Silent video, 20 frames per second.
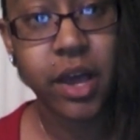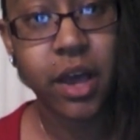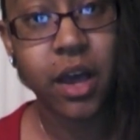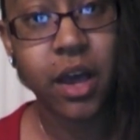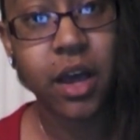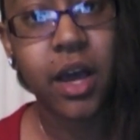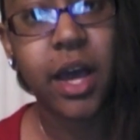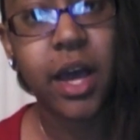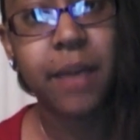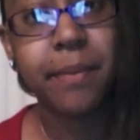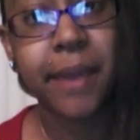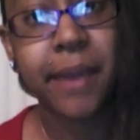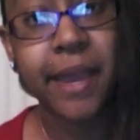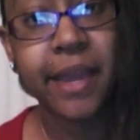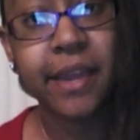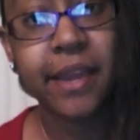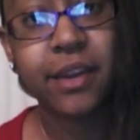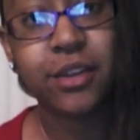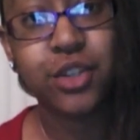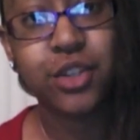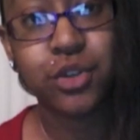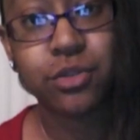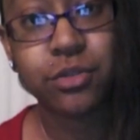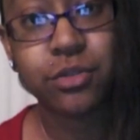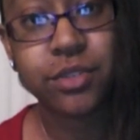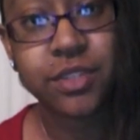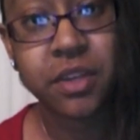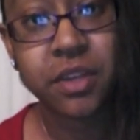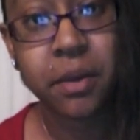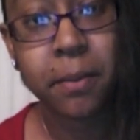I paid a total
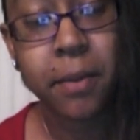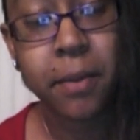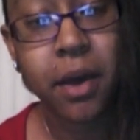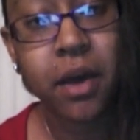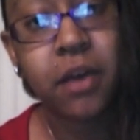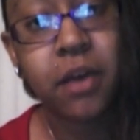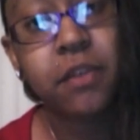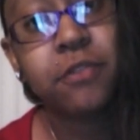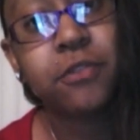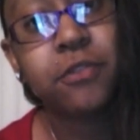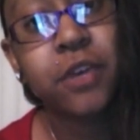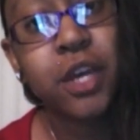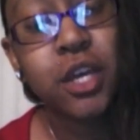sum of